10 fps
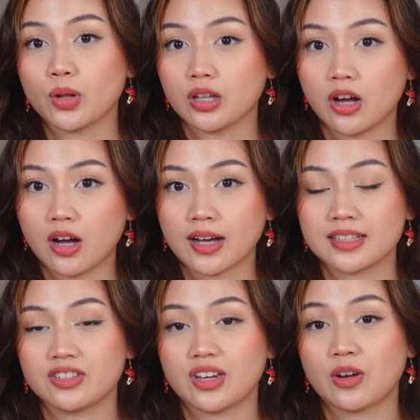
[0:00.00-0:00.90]
along,
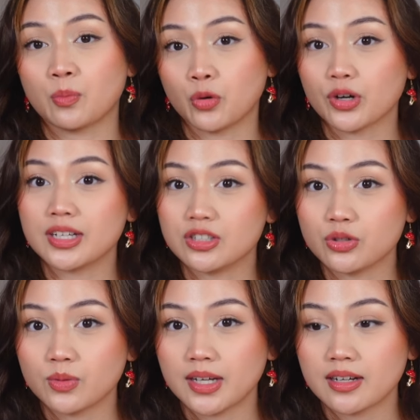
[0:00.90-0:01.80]
as you get more
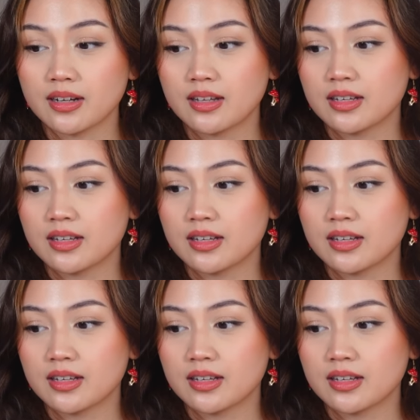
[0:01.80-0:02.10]
into it,